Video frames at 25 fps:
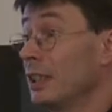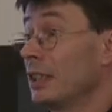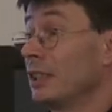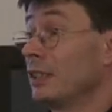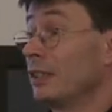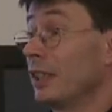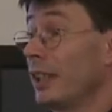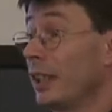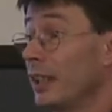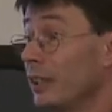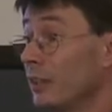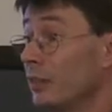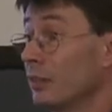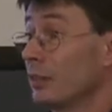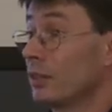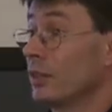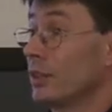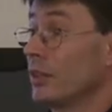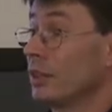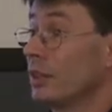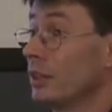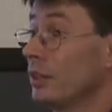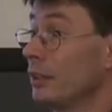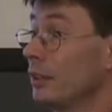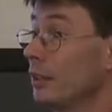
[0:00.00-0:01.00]
that
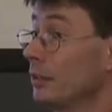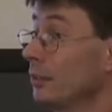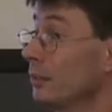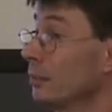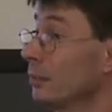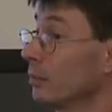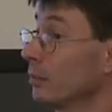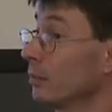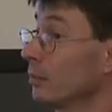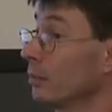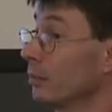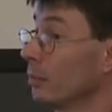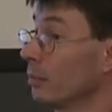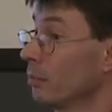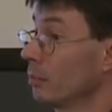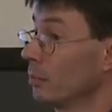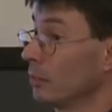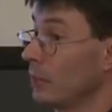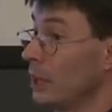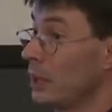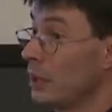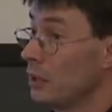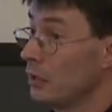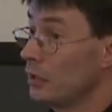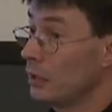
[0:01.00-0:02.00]
the
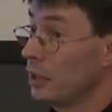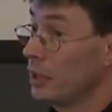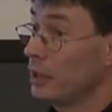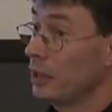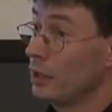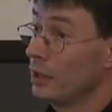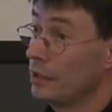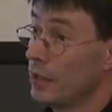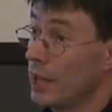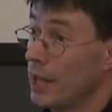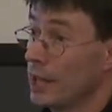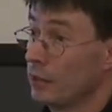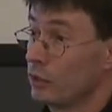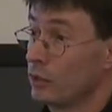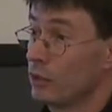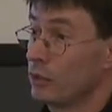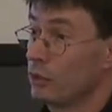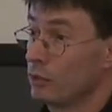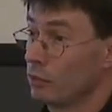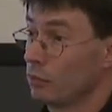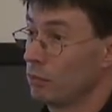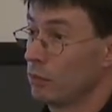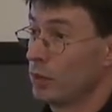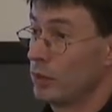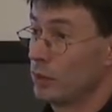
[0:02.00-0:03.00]
TTC, as it
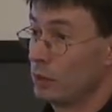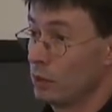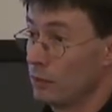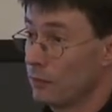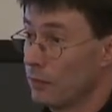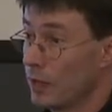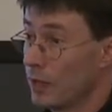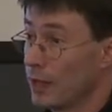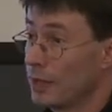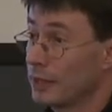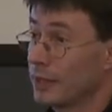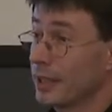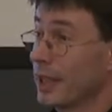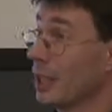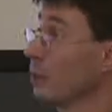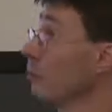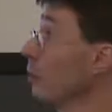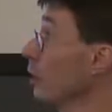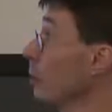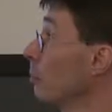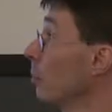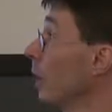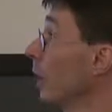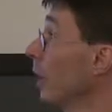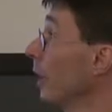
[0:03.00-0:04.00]
is defined, can be
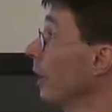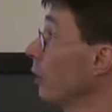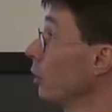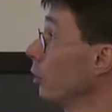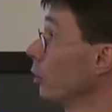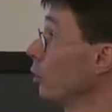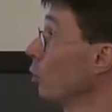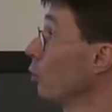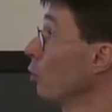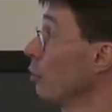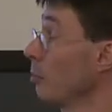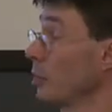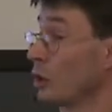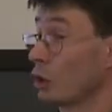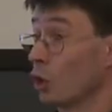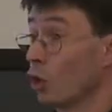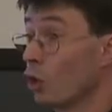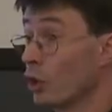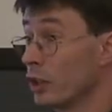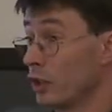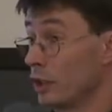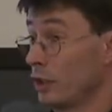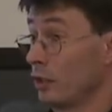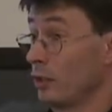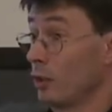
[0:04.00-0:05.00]
applied to the
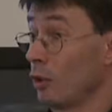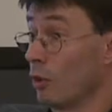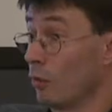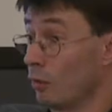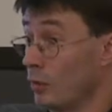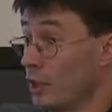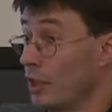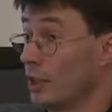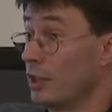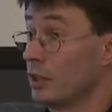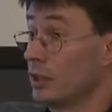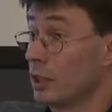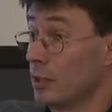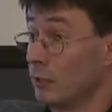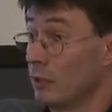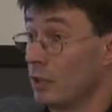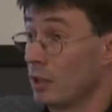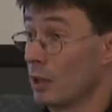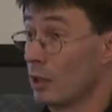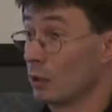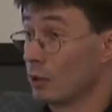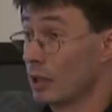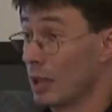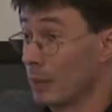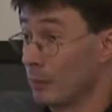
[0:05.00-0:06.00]
majority of these
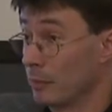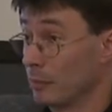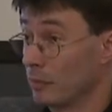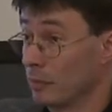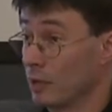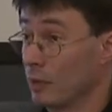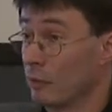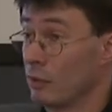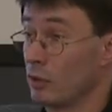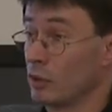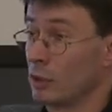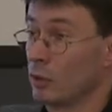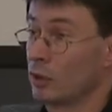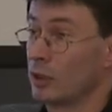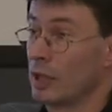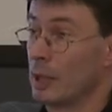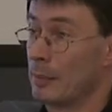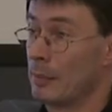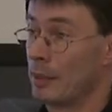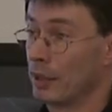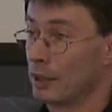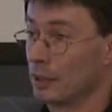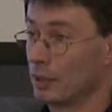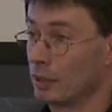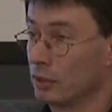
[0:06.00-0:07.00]
70,000
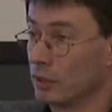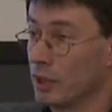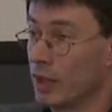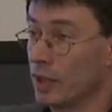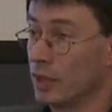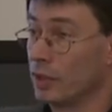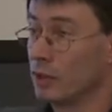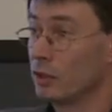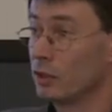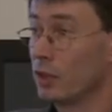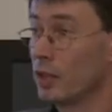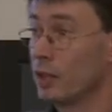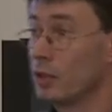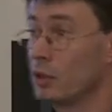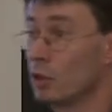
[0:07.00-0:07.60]
chemicals. There is this